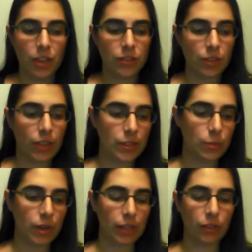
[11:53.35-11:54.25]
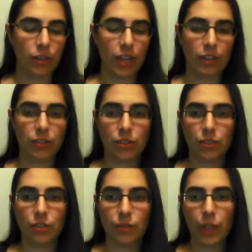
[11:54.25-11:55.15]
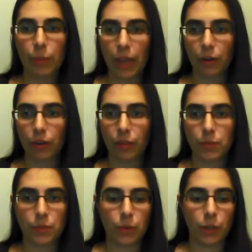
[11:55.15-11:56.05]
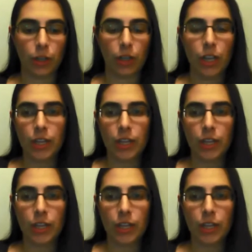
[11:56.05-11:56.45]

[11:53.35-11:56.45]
So that's where I learned how to develop algorithms for